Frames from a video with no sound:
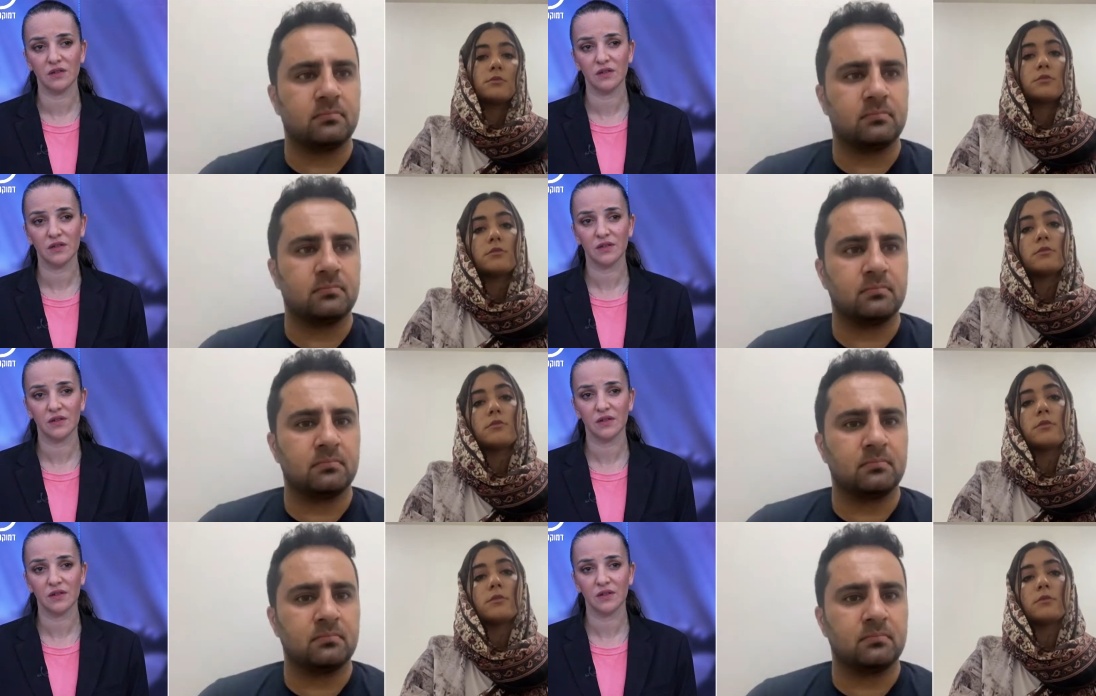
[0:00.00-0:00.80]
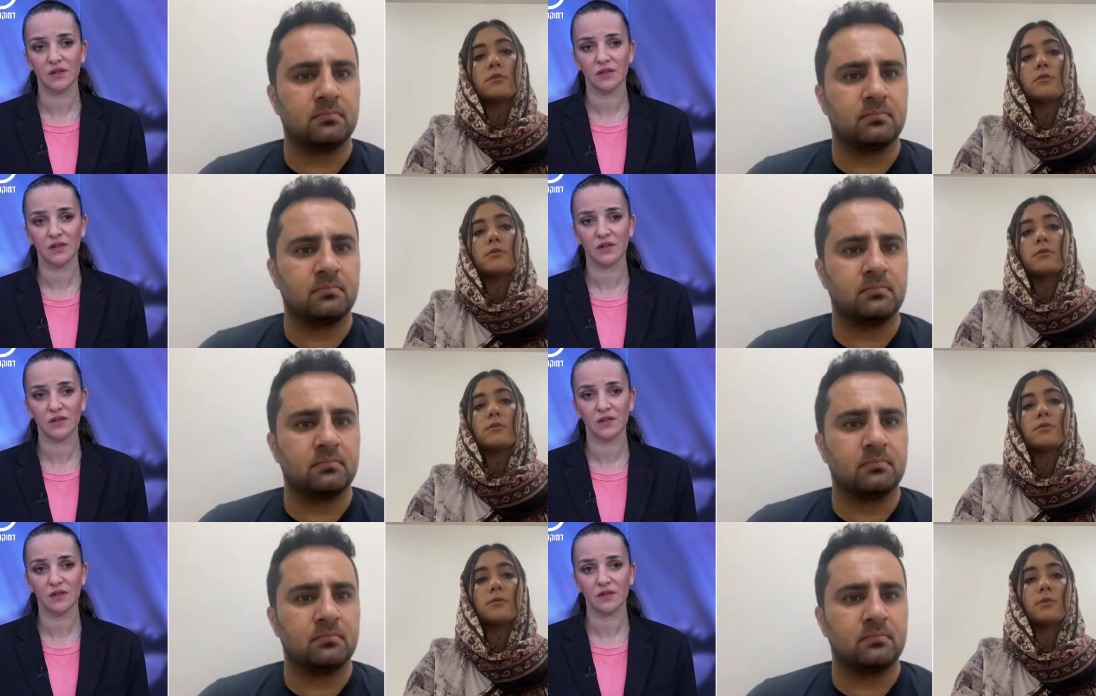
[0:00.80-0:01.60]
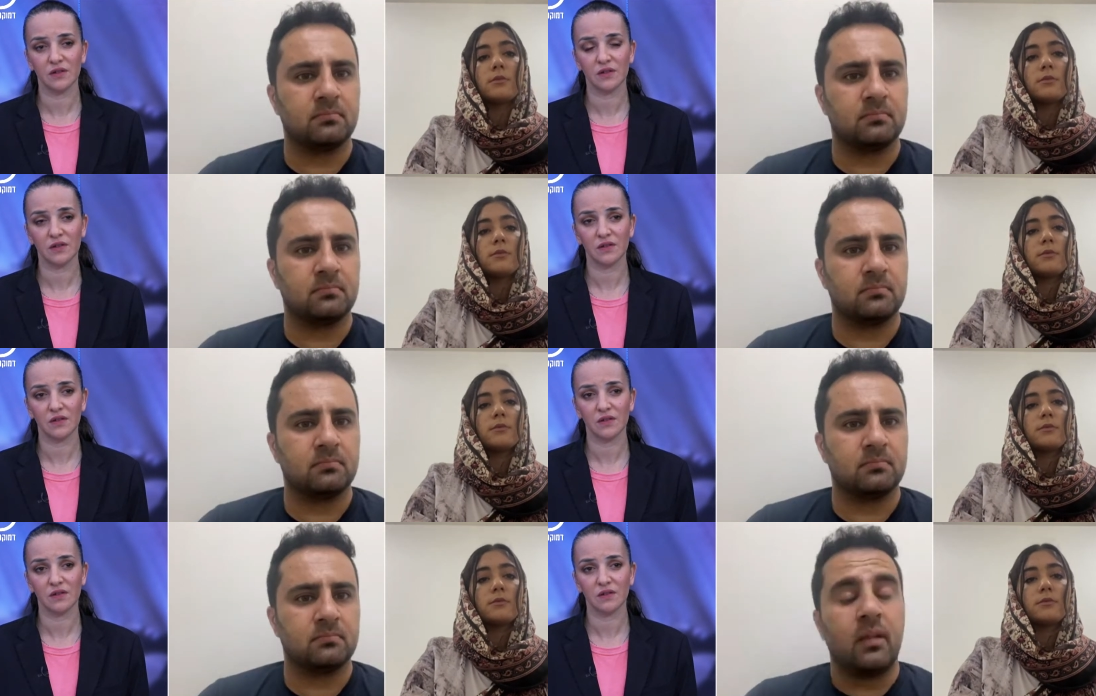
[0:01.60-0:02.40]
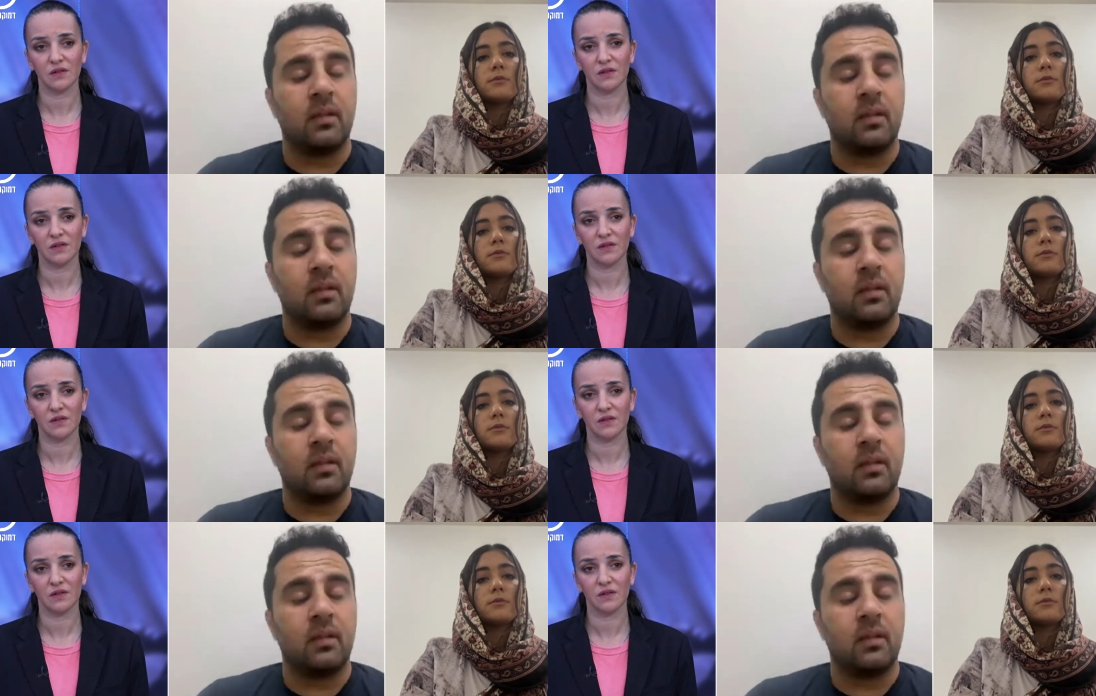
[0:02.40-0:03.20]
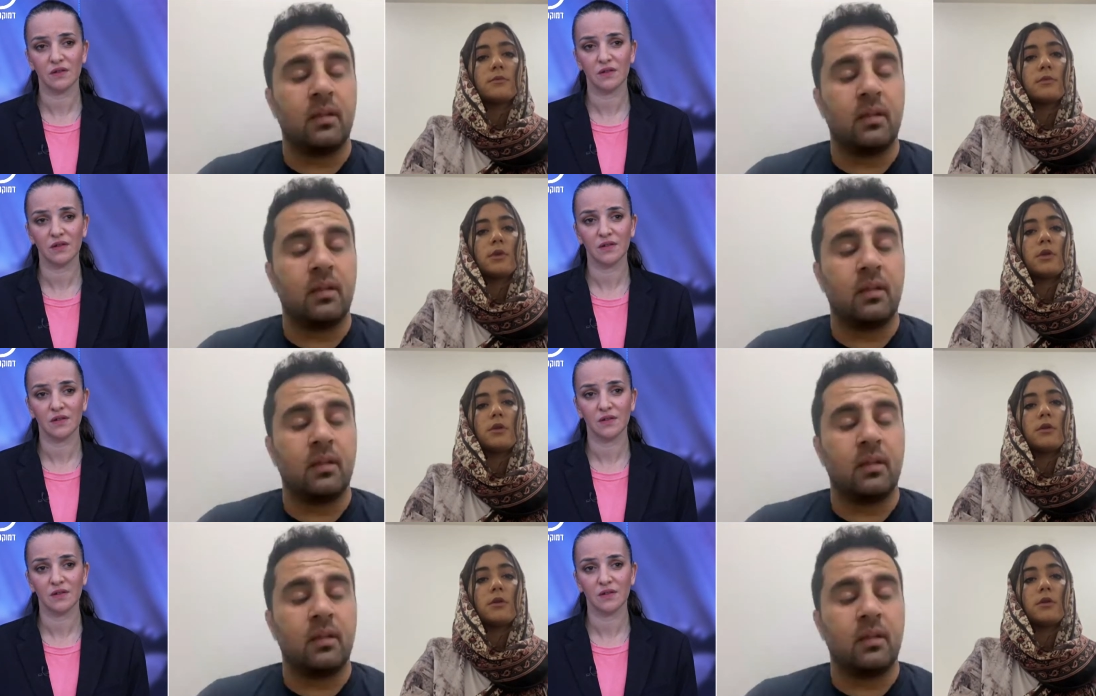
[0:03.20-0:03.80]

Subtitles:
[no speech]